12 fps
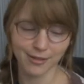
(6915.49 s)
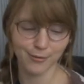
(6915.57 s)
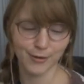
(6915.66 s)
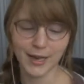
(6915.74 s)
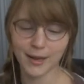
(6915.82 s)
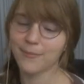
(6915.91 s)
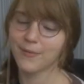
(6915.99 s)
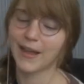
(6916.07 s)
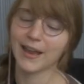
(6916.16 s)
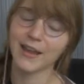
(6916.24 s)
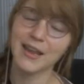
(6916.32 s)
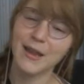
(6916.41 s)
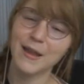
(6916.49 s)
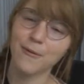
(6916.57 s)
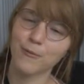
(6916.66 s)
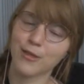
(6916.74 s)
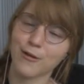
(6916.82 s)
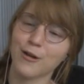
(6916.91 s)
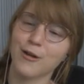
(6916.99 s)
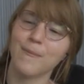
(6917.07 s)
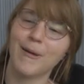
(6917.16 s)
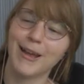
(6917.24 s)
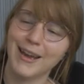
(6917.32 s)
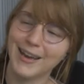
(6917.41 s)
straight up like return
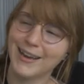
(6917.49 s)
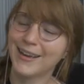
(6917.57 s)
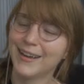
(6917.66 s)
my